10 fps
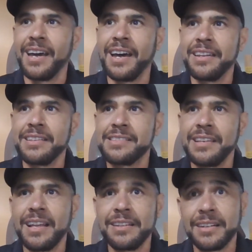And he
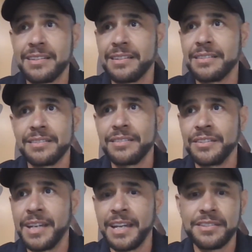said, look,
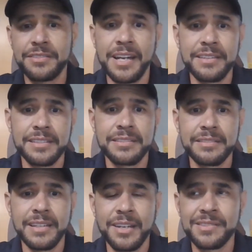you got to try
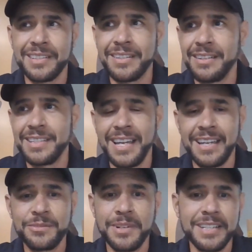this. I was like, no, Dad,
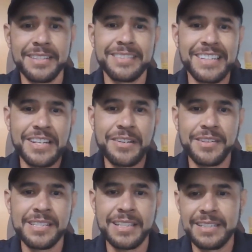I don't want it.
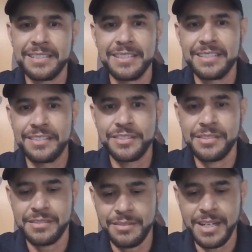I said, listen,
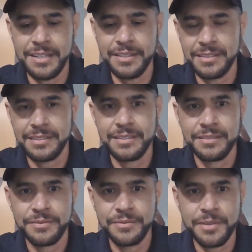just try it
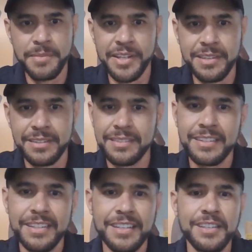for a month.
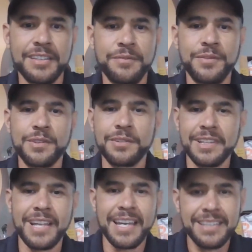If you
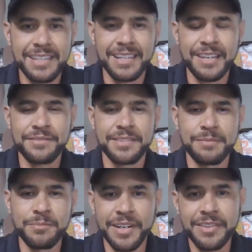don't like it after
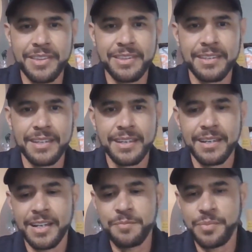the month,
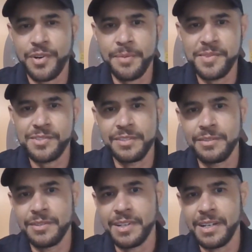I promise
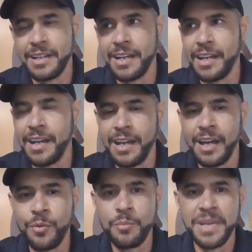you,
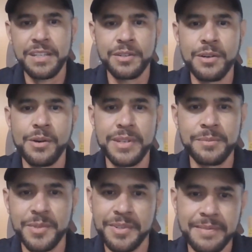I won't make you go
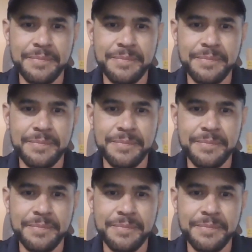anymore.